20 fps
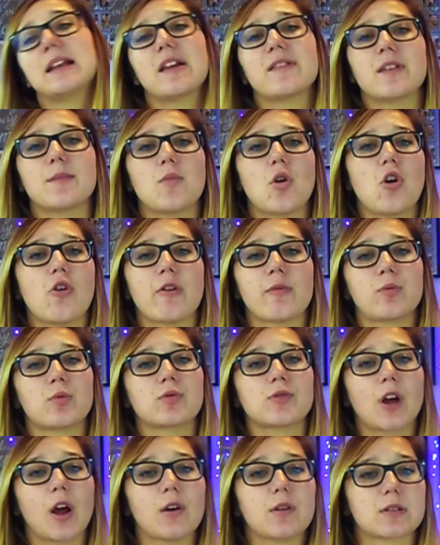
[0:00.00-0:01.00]
leave them
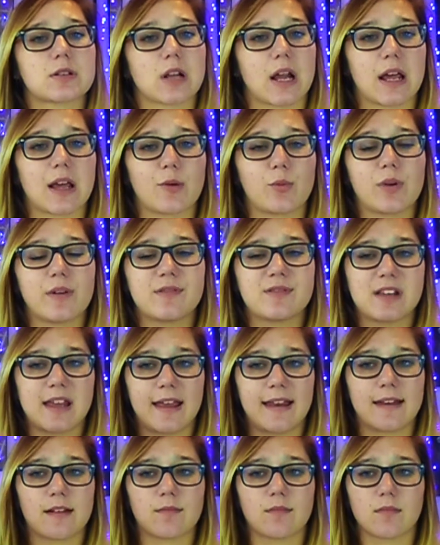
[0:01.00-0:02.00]
horrible notes, like we've
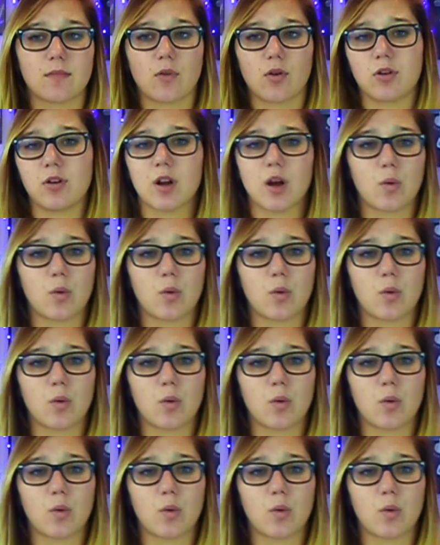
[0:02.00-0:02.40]
seen,